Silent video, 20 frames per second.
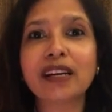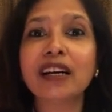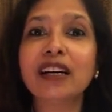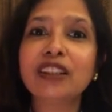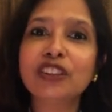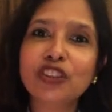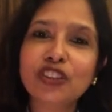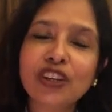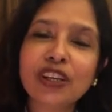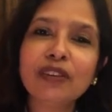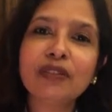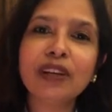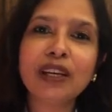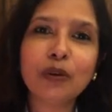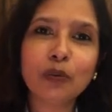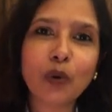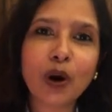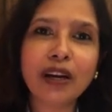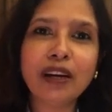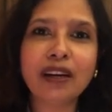
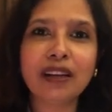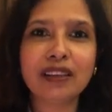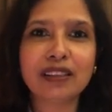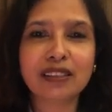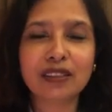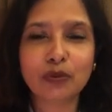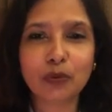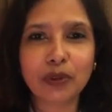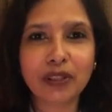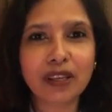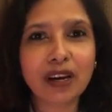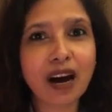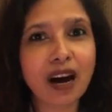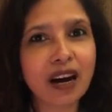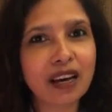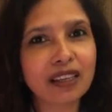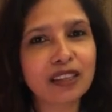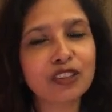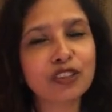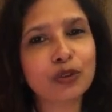Achieving Oneness with the
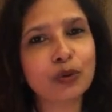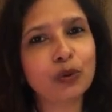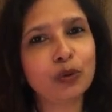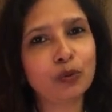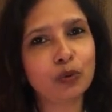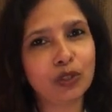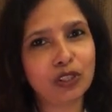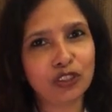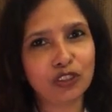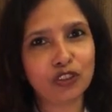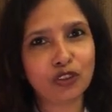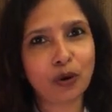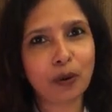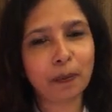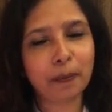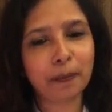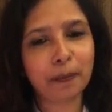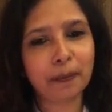Higher Soul Workshop,